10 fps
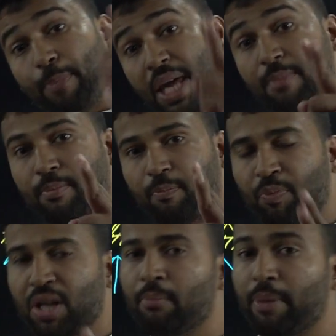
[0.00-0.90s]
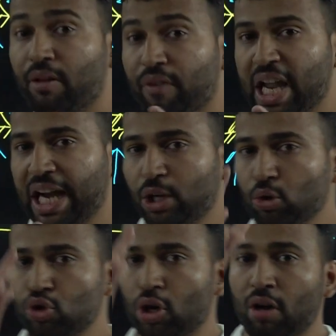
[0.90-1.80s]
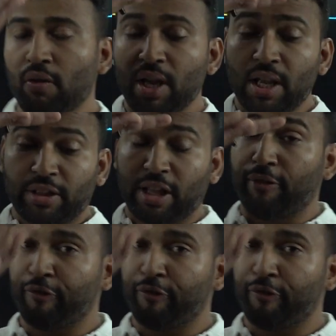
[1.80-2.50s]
beam, but we had to solve the